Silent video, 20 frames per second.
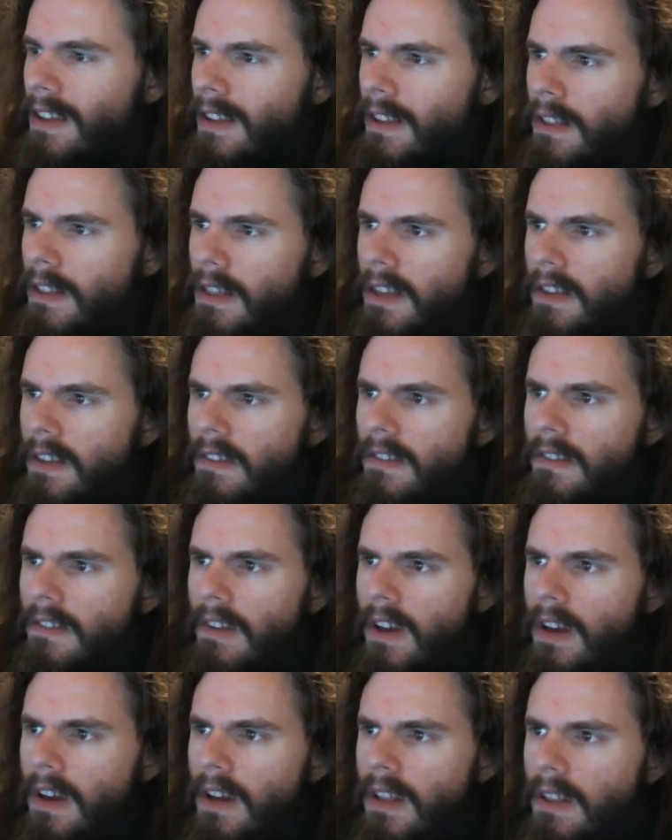this
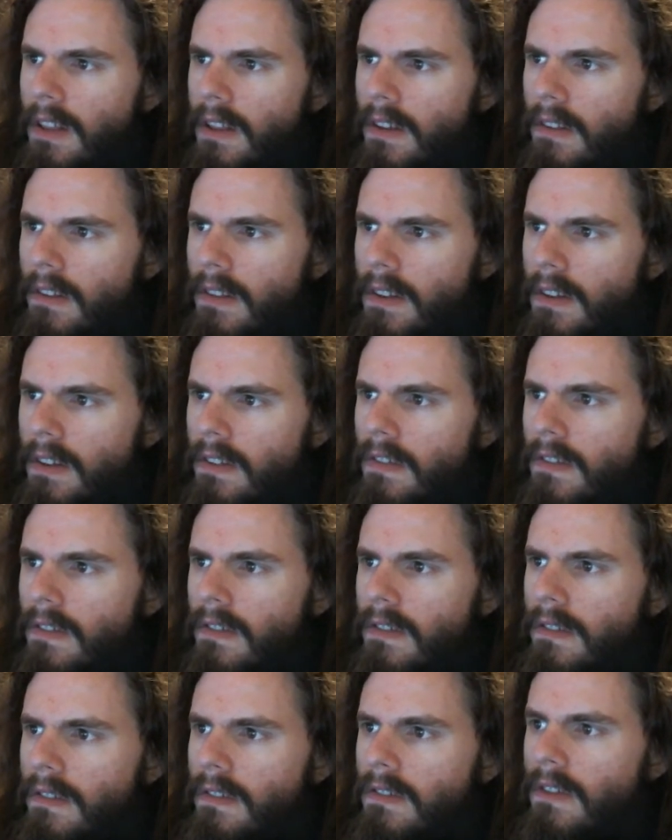uh, th- this
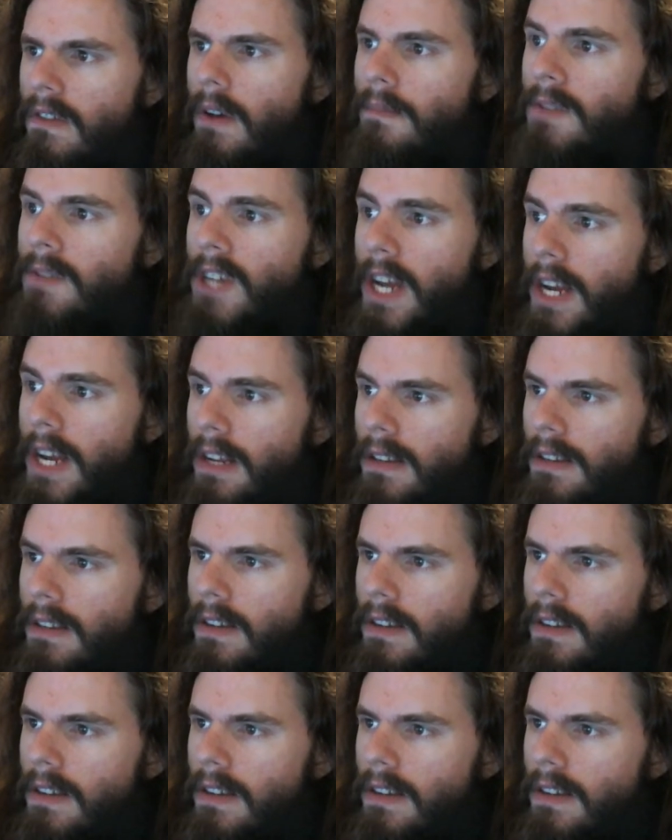subject